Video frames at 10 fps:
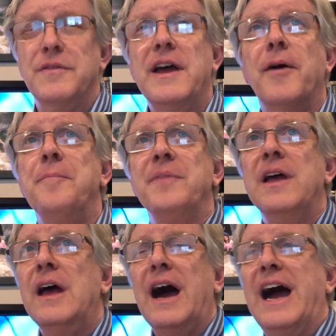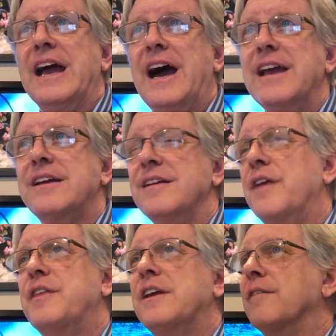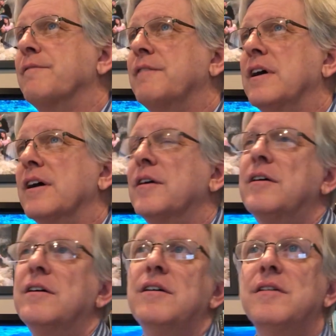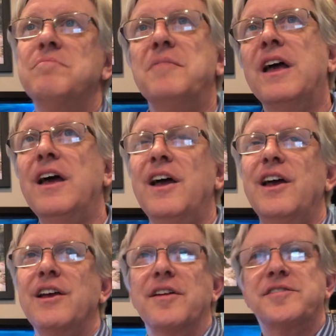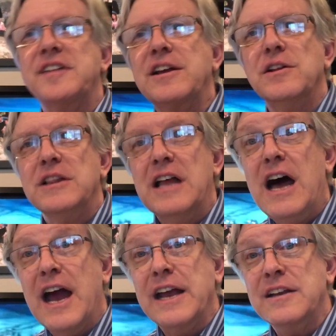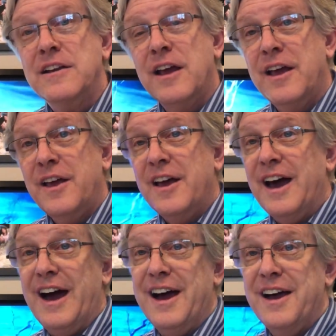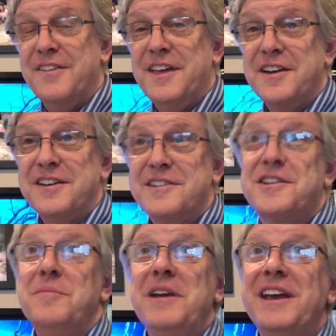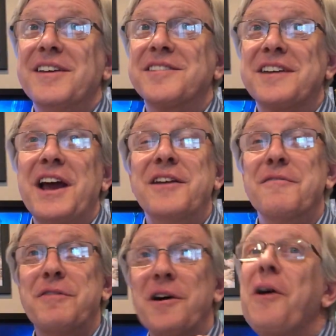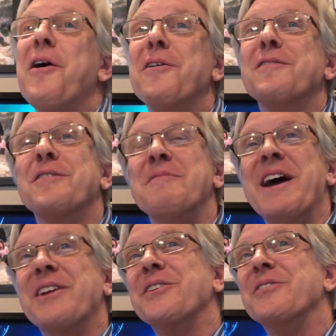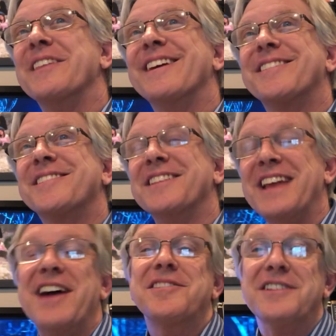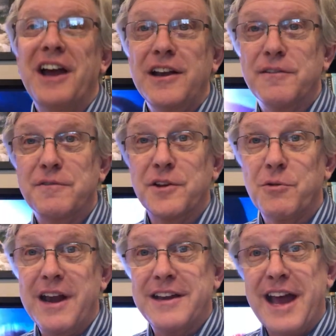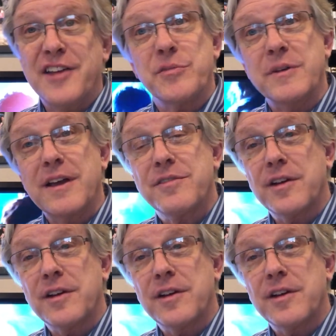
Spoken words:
Now, I think of a single line that to me is kind of the heart of the matter. It's the last line of The Great Gatsby, F.